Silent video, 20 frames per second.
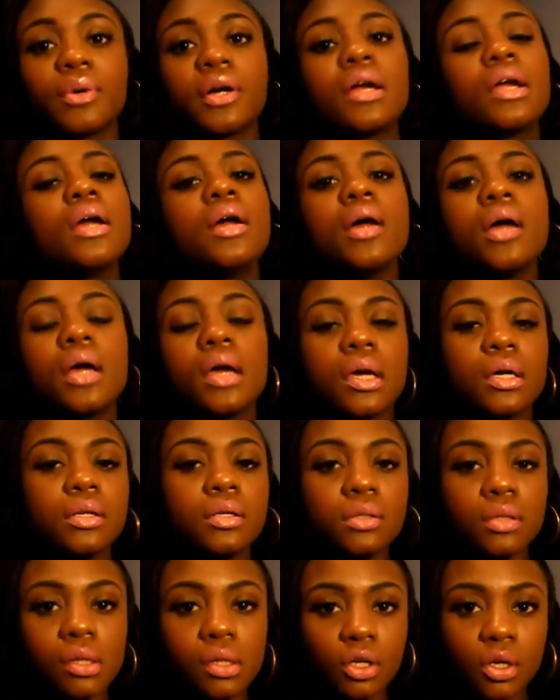but it
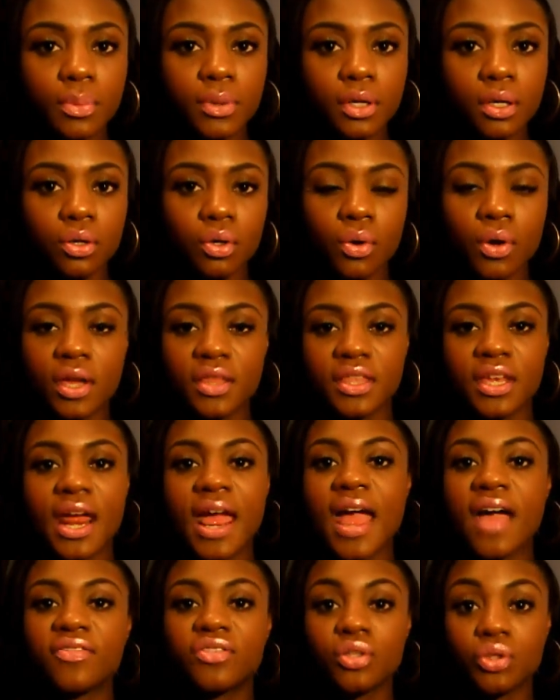is a little bit annoying that
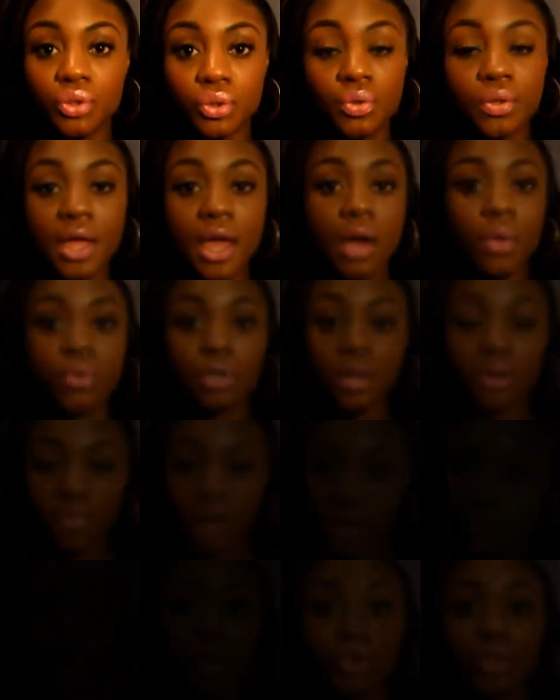I have to do that whenever
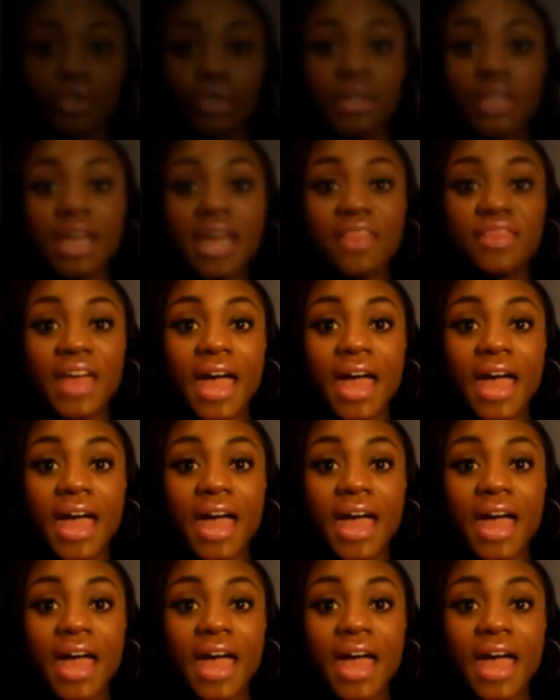I take my coat off.